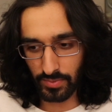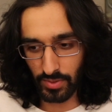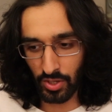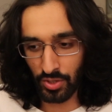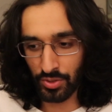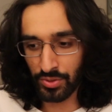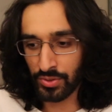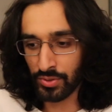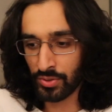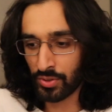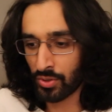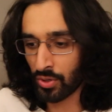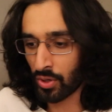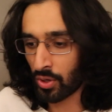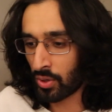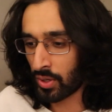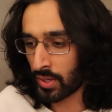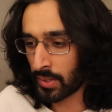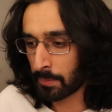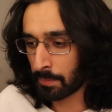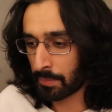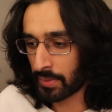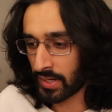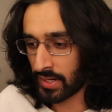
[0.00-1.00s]
the
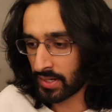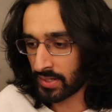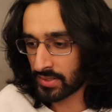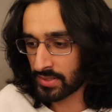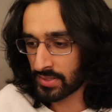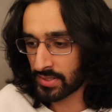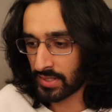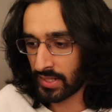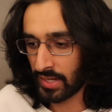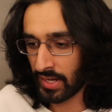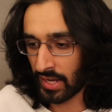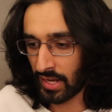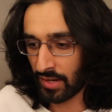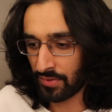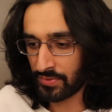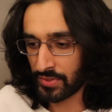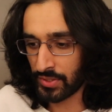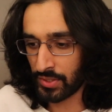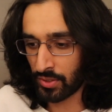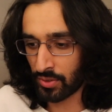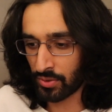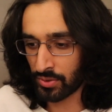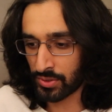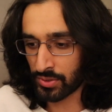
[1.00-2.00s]
growing pains they have to
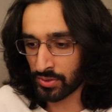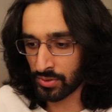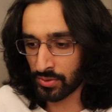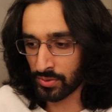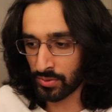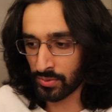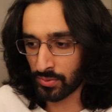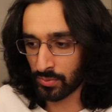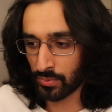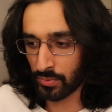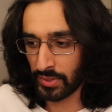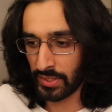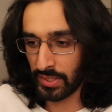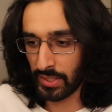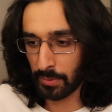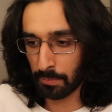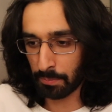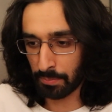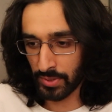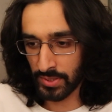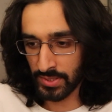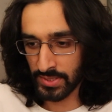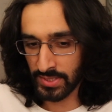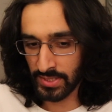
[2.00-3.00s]
go through with
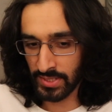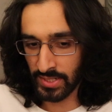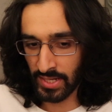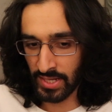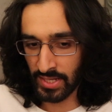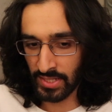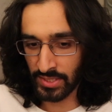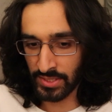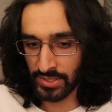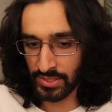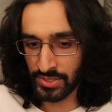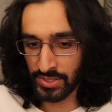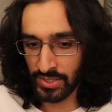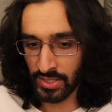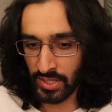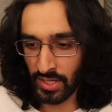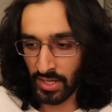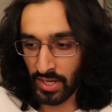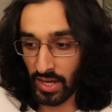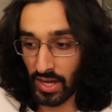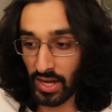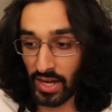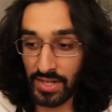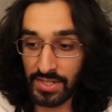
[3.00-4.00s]
in-person college
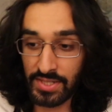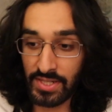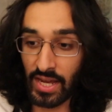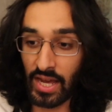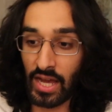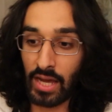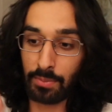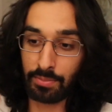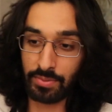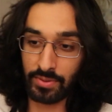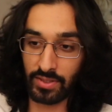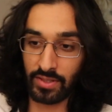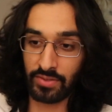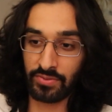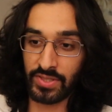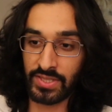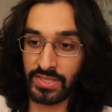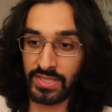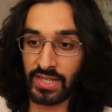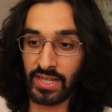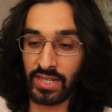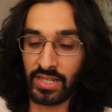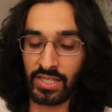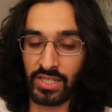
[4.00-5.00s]
on top of a
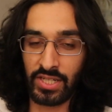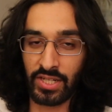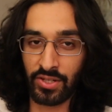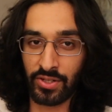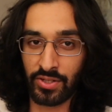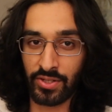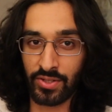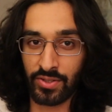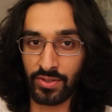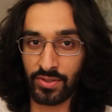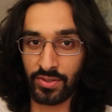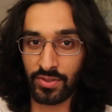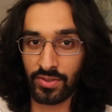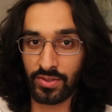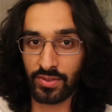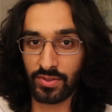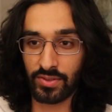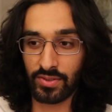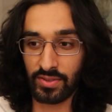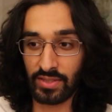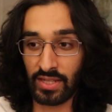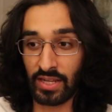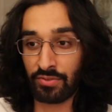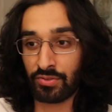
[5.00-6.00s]
second year
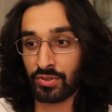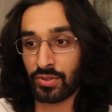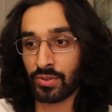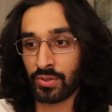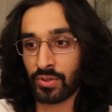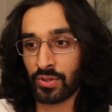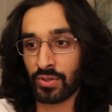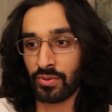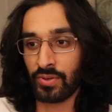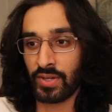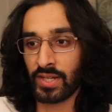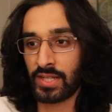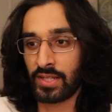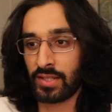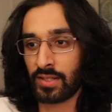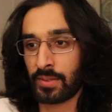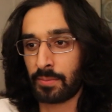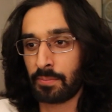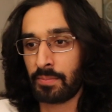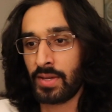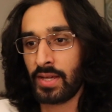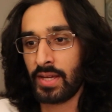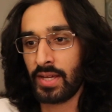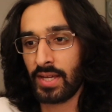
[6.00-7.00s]
level
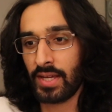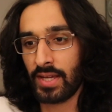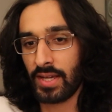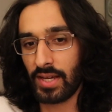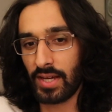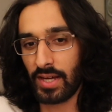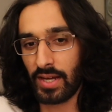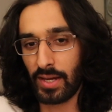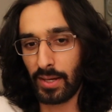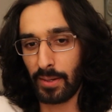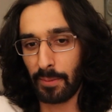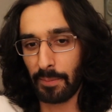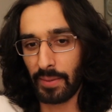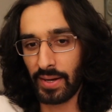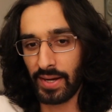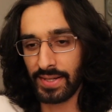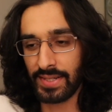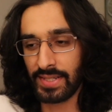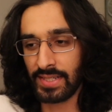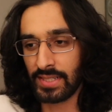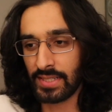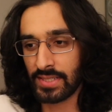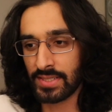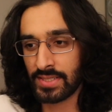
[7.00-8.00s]
curriculum, I
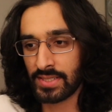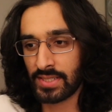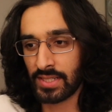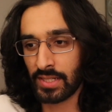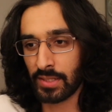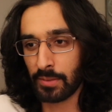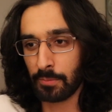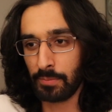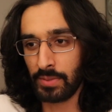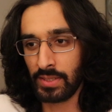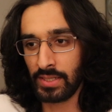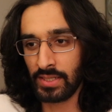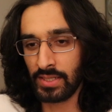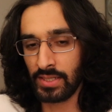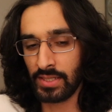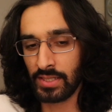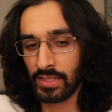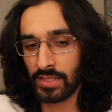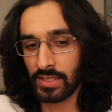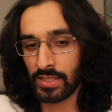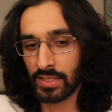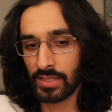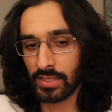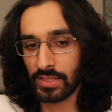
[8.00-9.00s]
think is going to
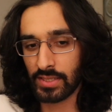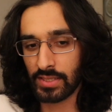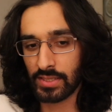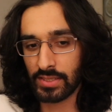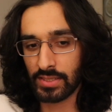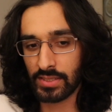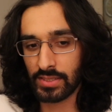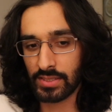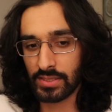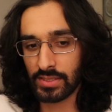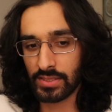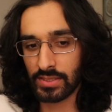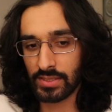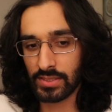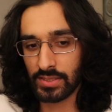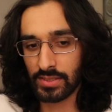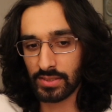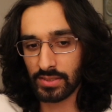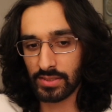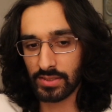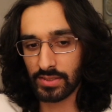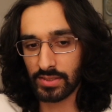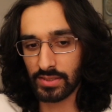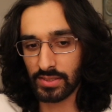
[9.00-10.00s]
be
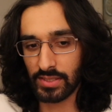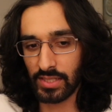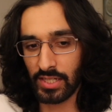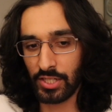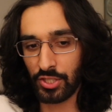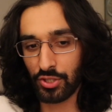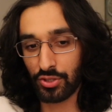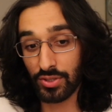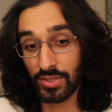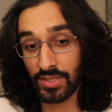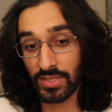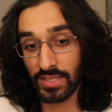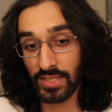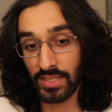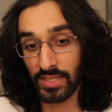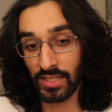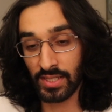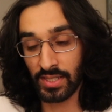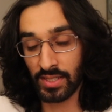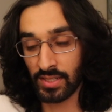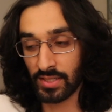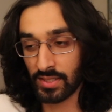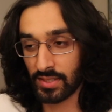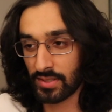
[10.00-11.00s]

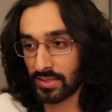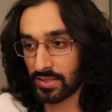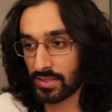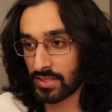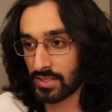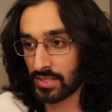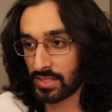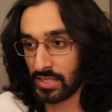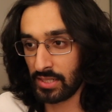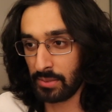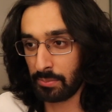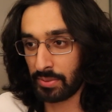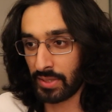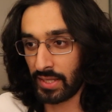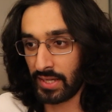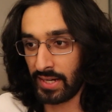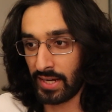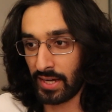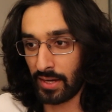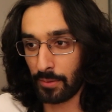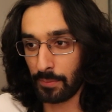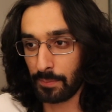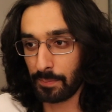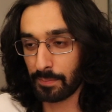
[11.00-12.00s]
interesting to see play
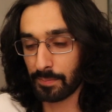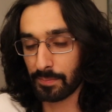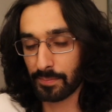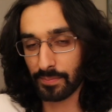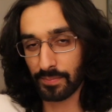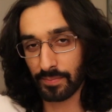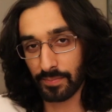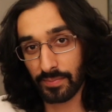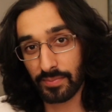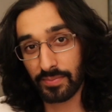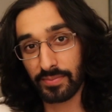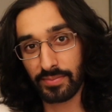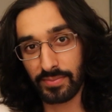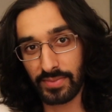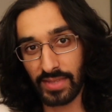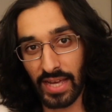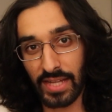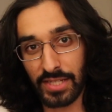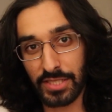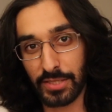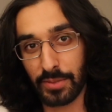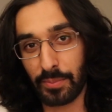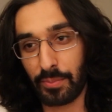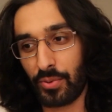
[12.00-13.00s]
out.
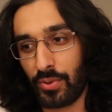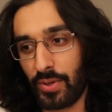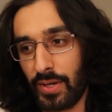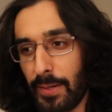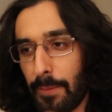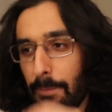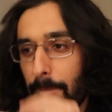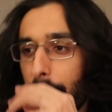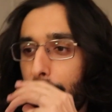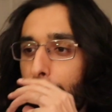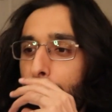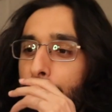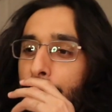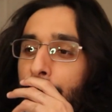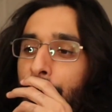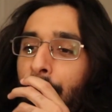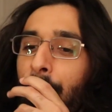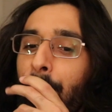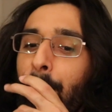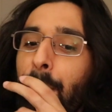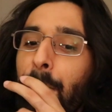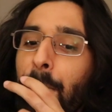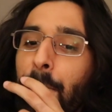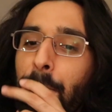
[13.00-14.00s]
That's the point.
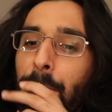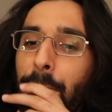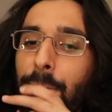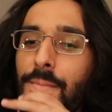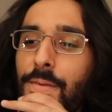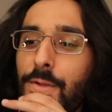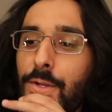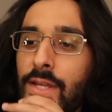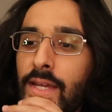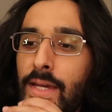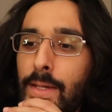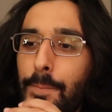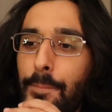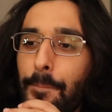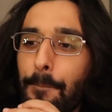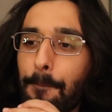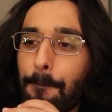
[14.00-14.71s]
So yeah,